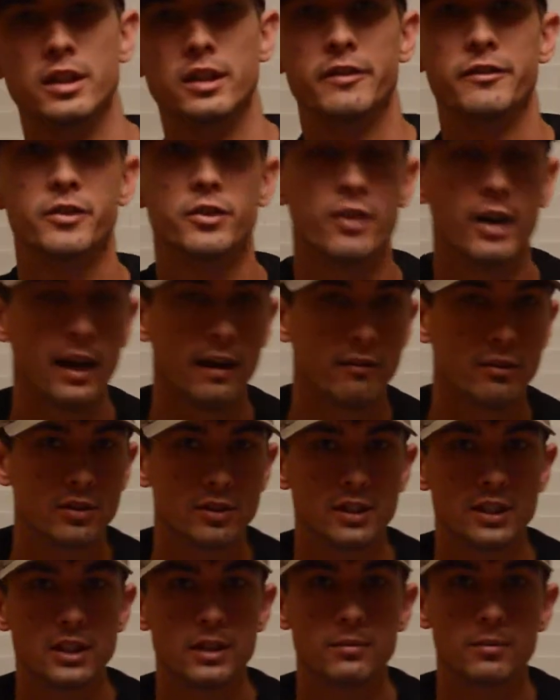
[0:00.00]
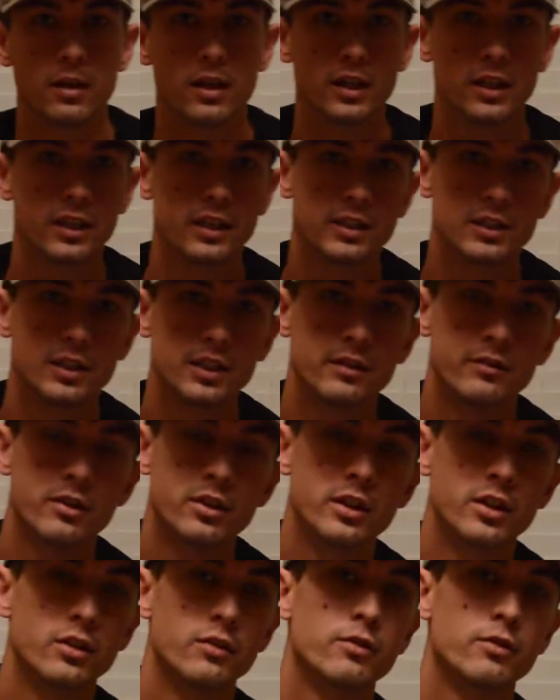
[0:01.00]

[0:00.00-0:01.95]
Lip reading: If you haven't seen my EDC video,